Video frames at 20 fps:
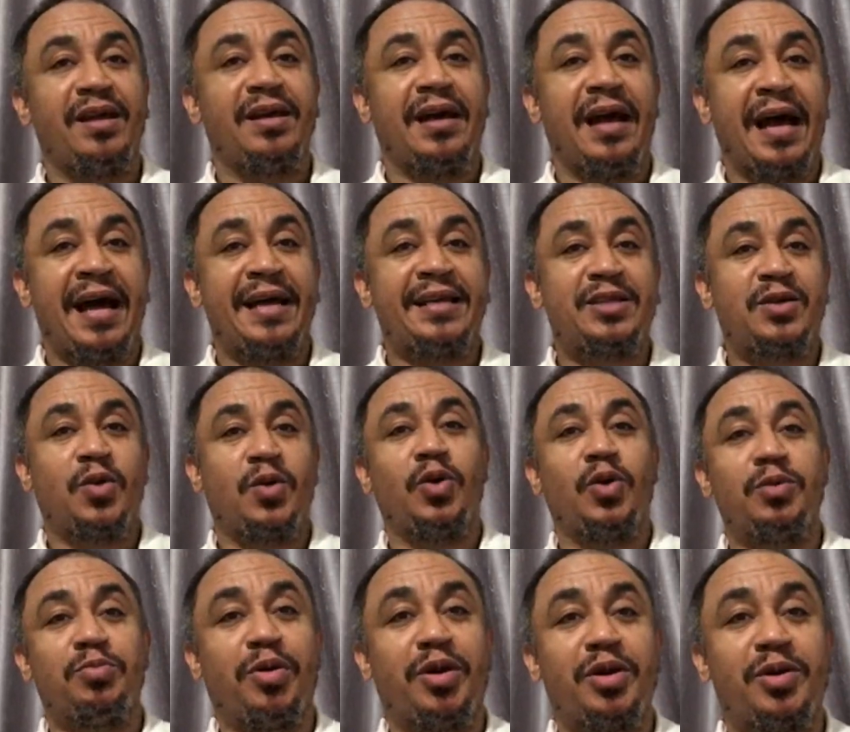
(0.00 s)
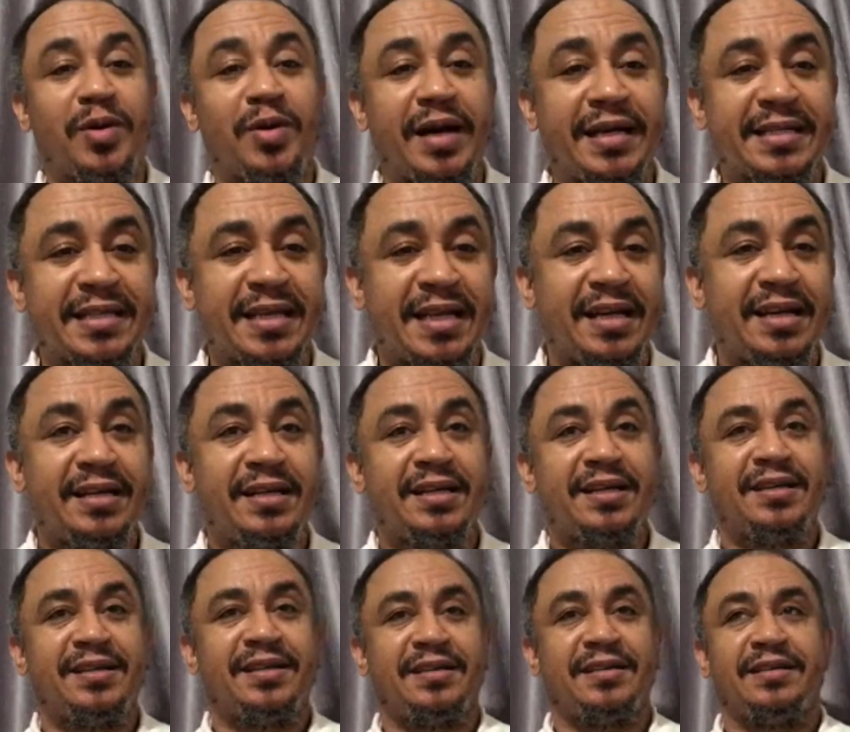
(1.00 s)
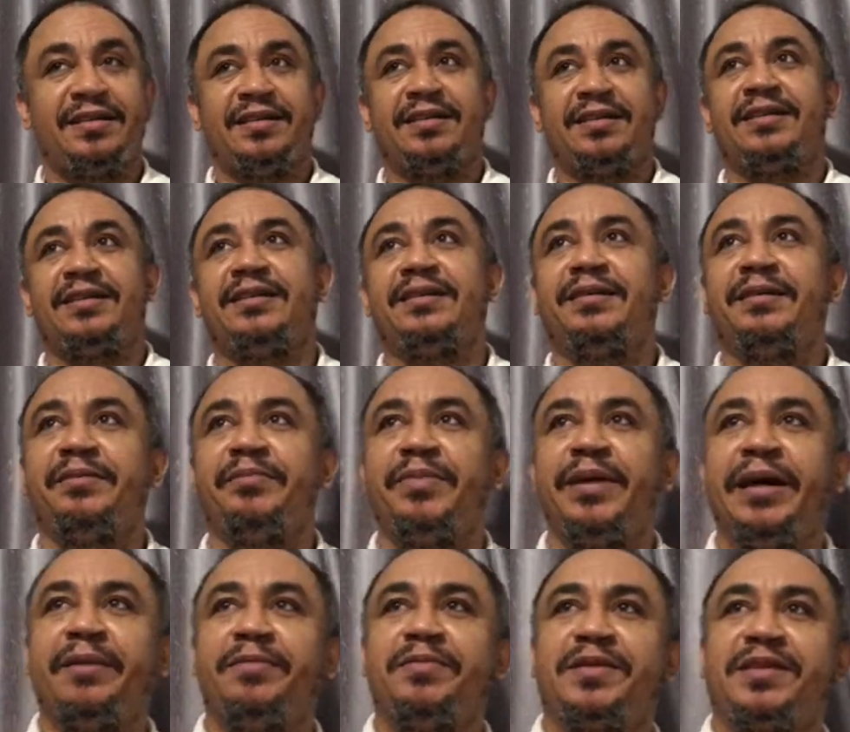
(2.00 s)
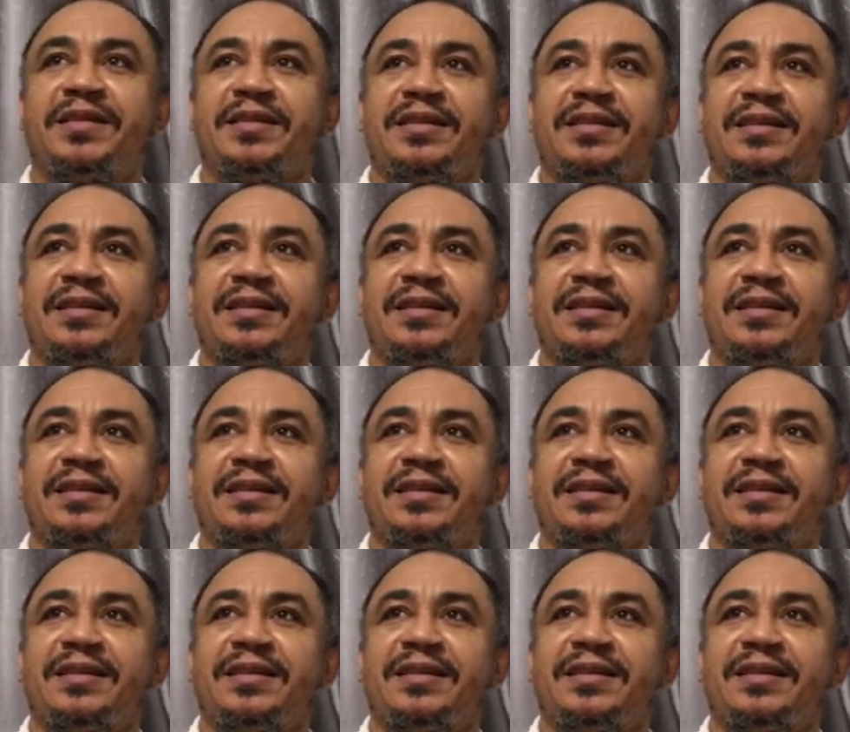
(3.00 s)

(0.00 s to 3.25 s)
ice cold Budweiser. Babes.